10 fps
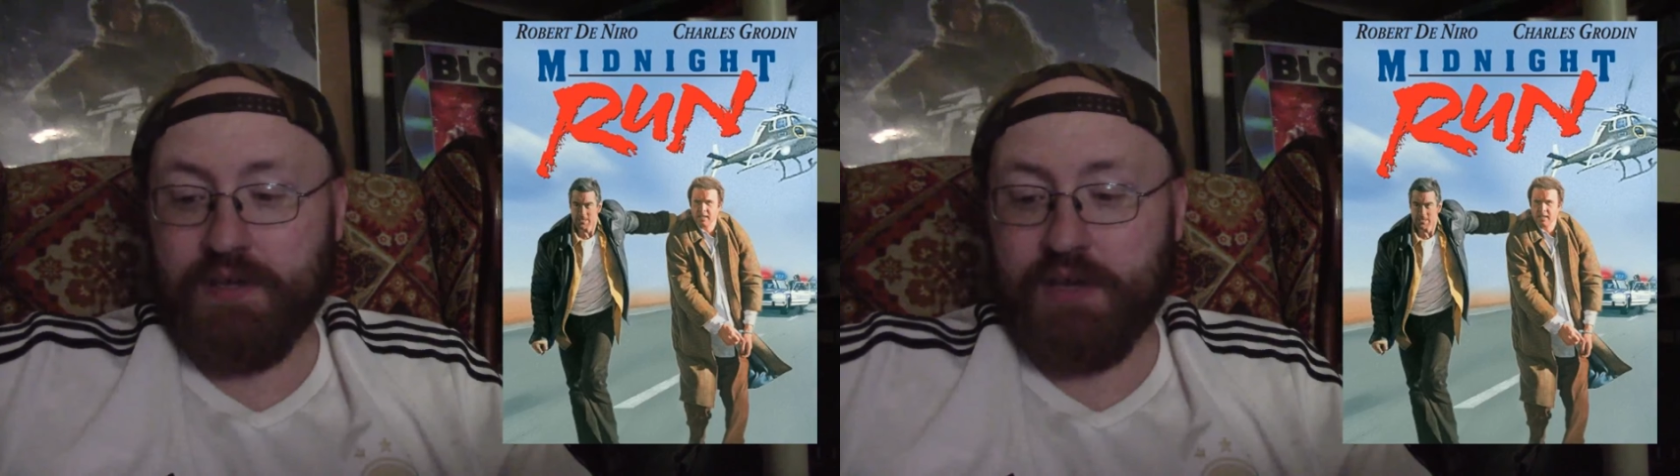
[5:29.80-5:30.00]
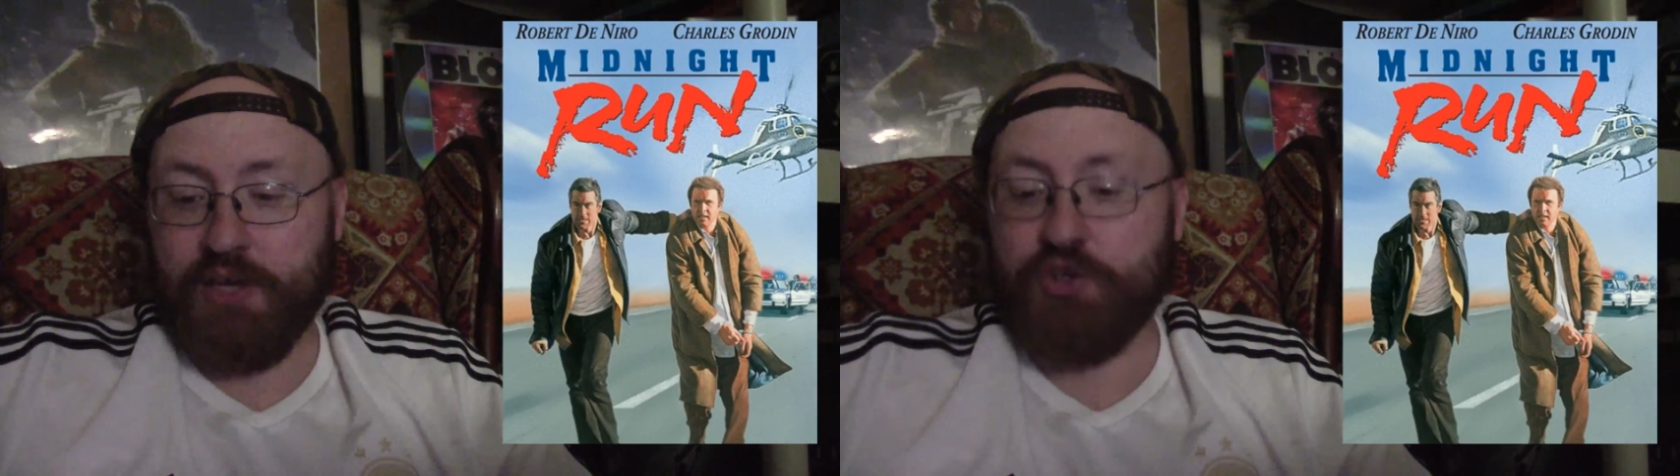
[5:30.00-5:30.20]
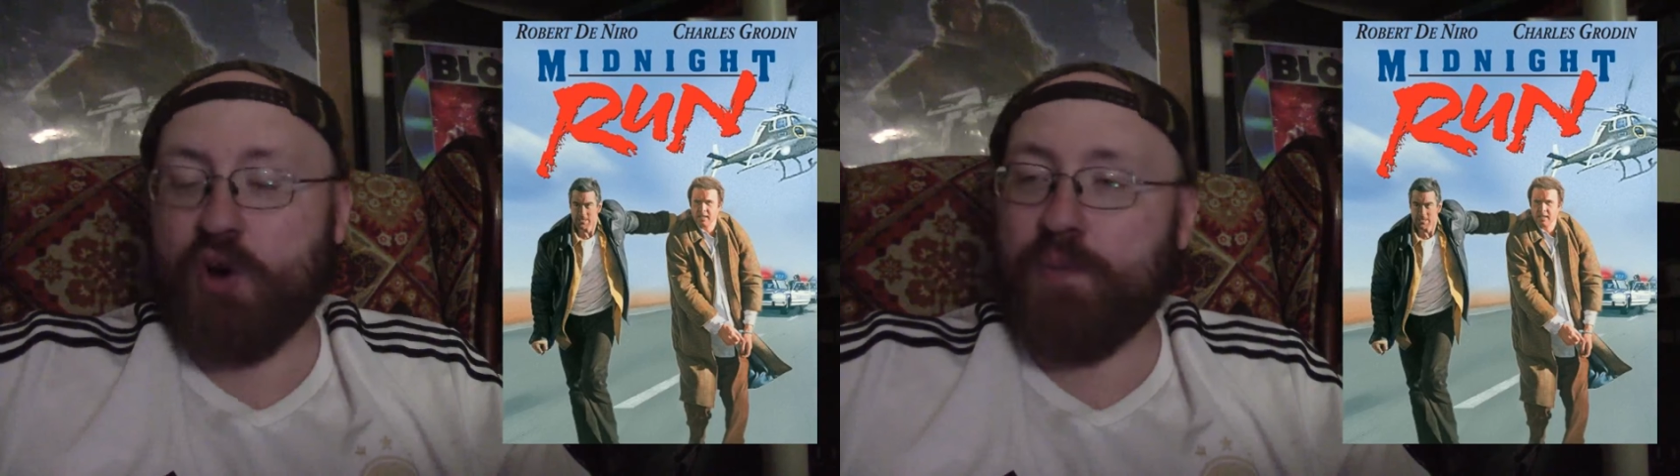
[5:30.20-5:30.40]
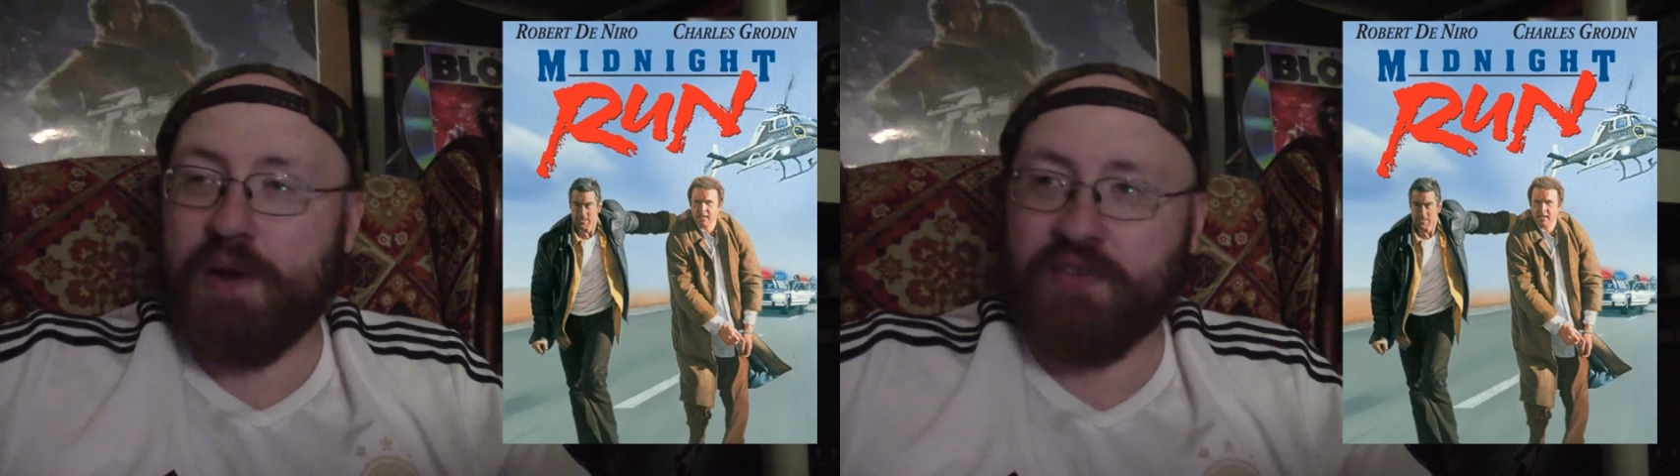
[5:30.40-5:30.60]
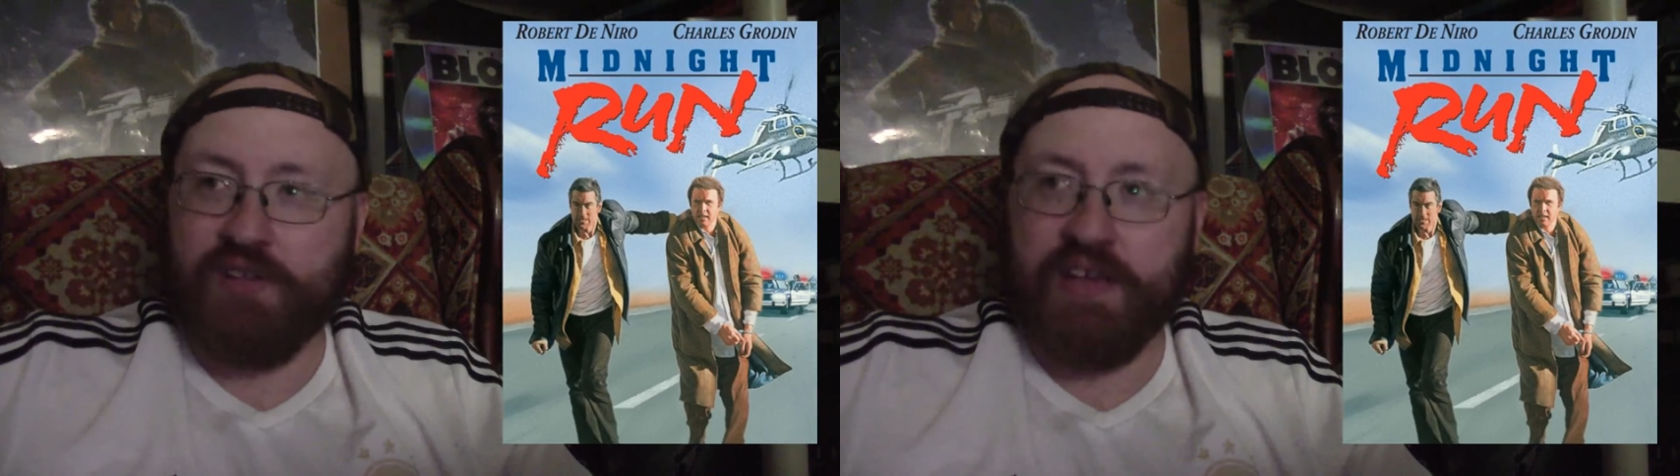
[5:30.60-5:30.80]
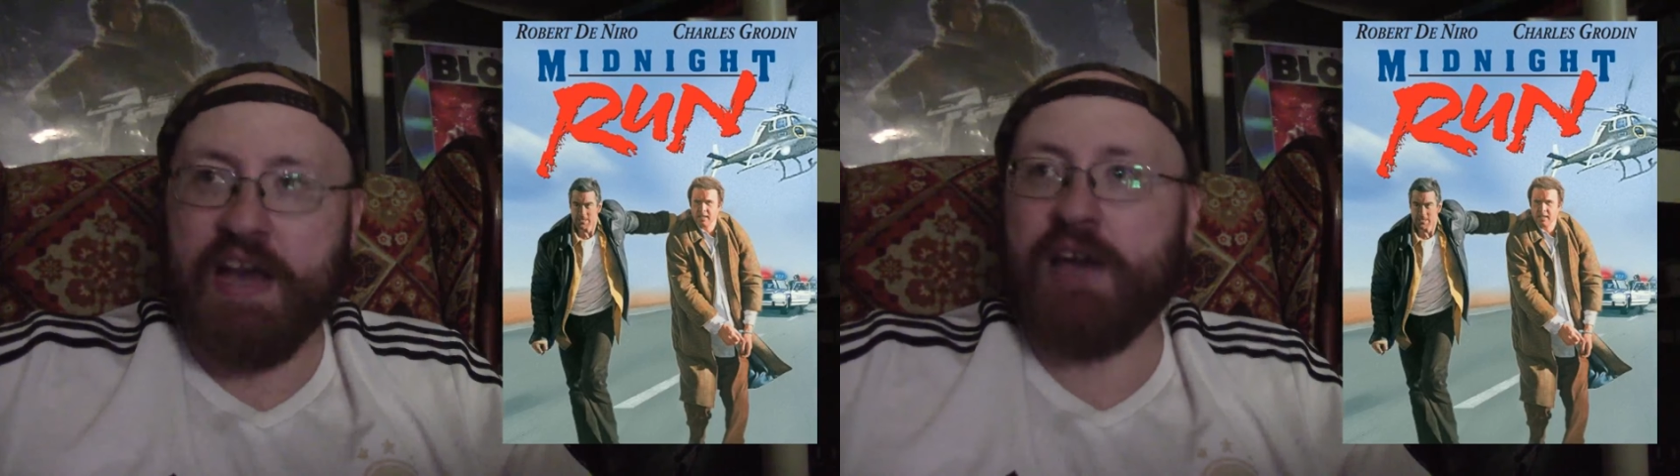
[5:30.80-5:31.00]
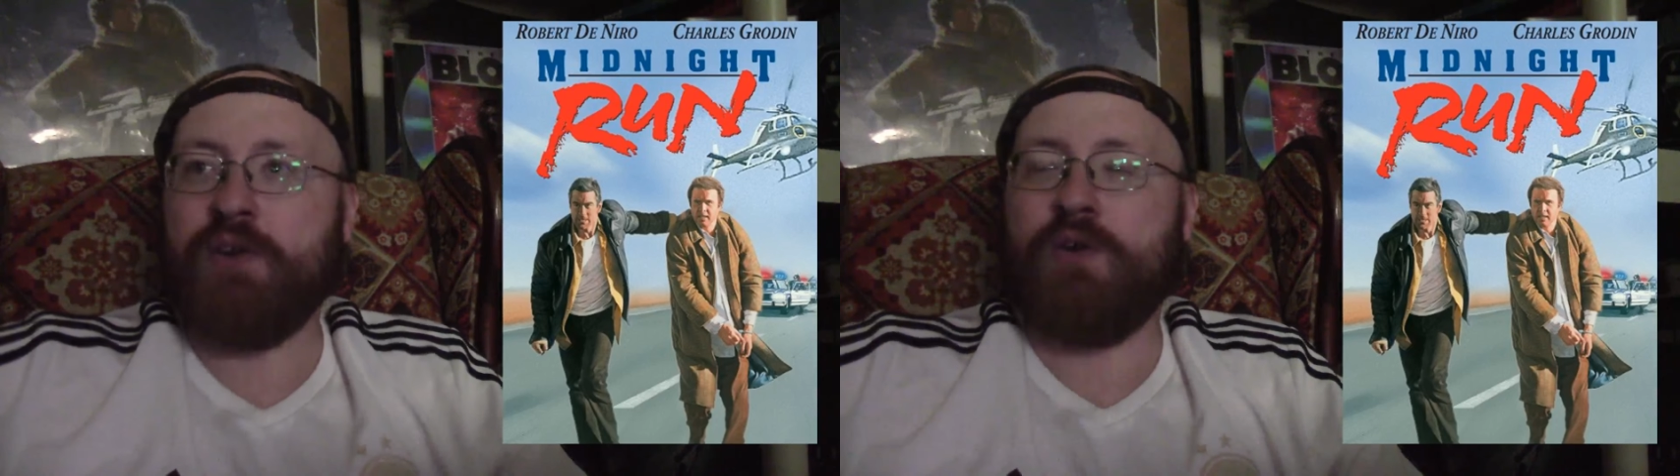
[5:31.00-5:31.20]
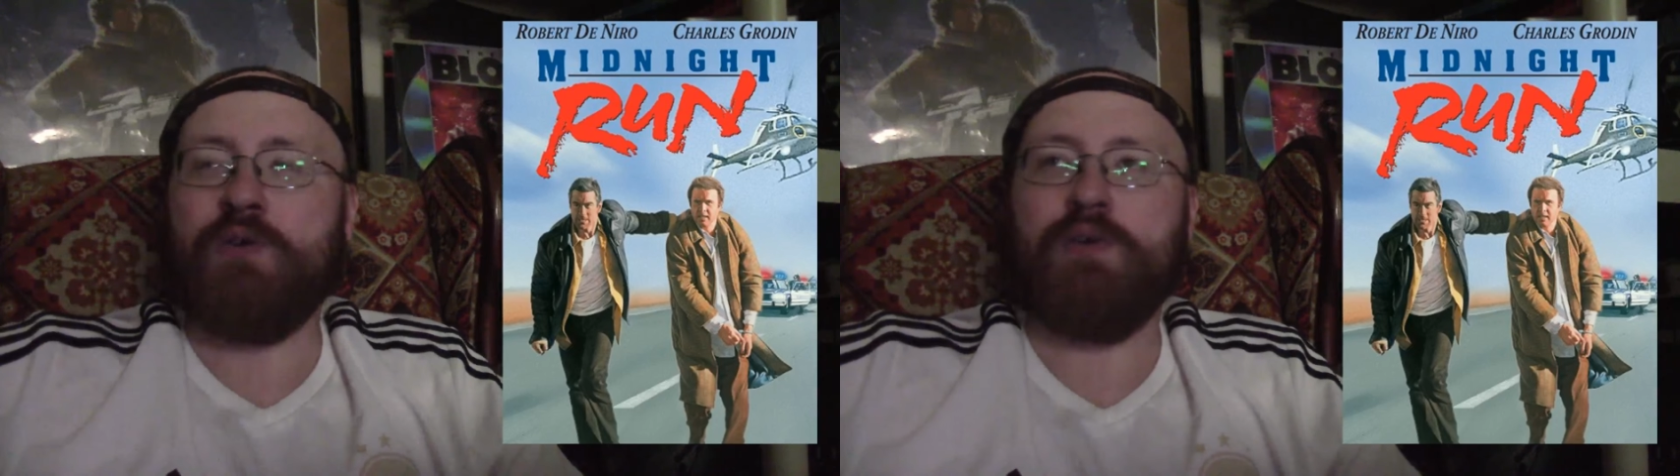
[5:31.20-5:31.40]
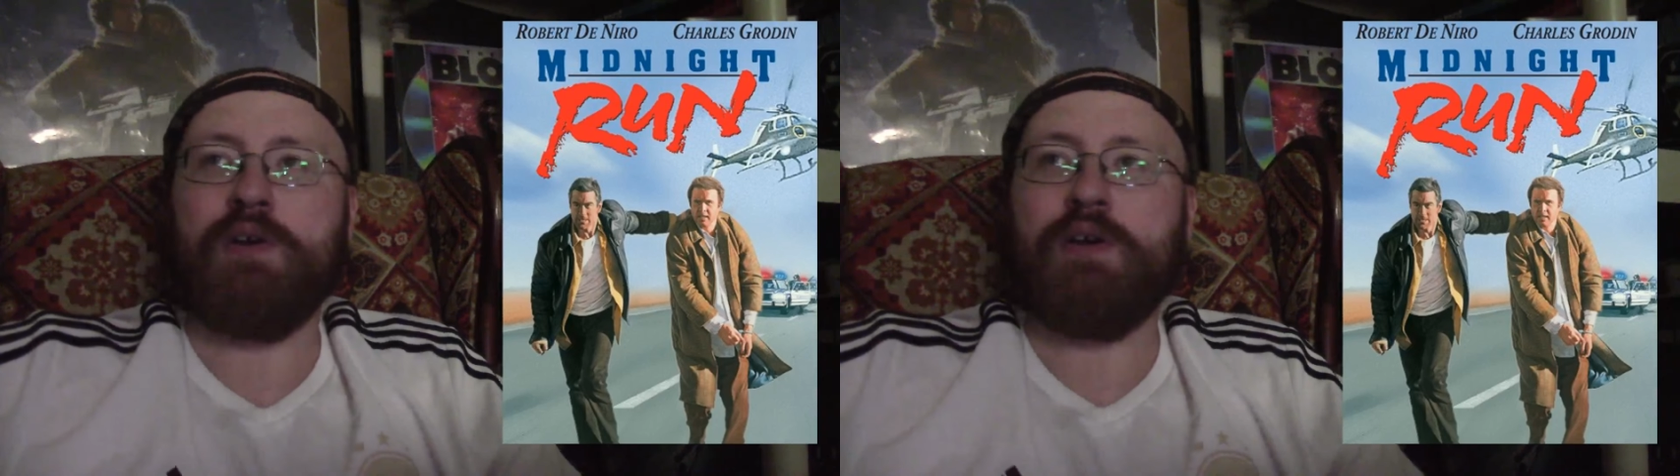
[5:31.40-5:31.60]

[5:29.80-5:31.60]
uh, Joel Pantoliano